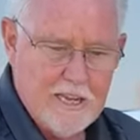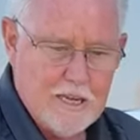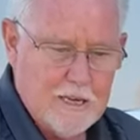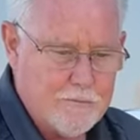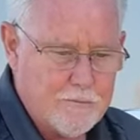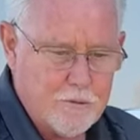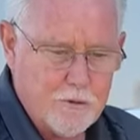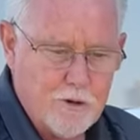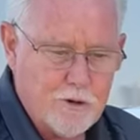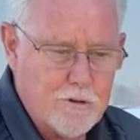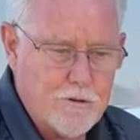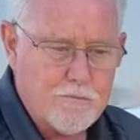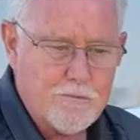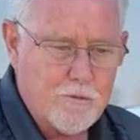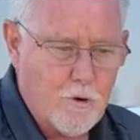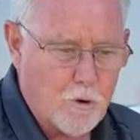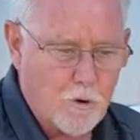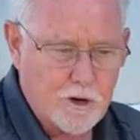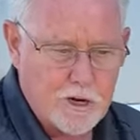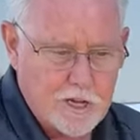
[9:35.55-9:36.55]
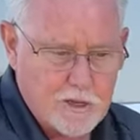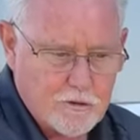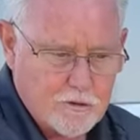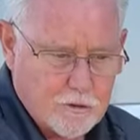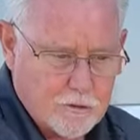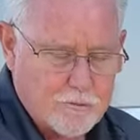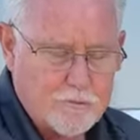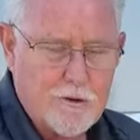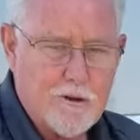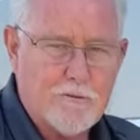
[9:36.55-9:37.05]
if you're in the 40s
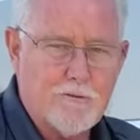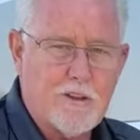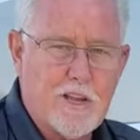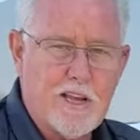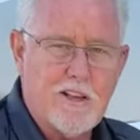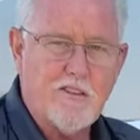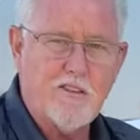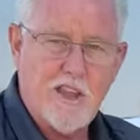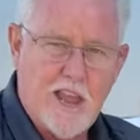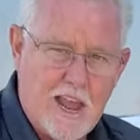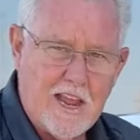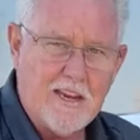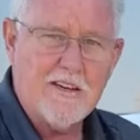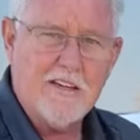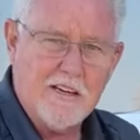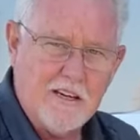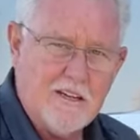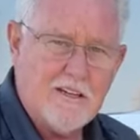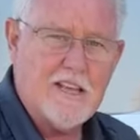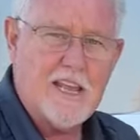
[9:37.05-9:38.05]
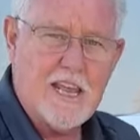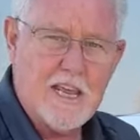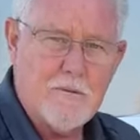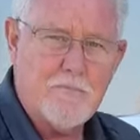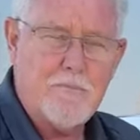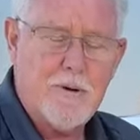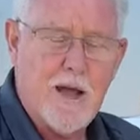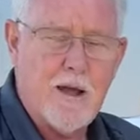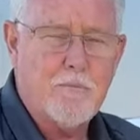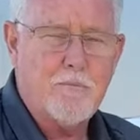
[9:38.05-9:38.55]
or 50s and it'll
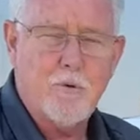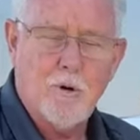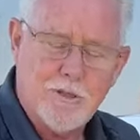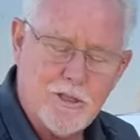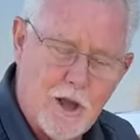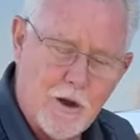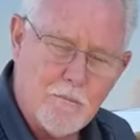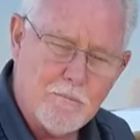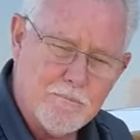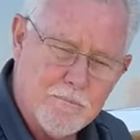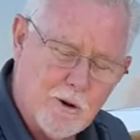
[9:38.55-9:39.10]
keep up without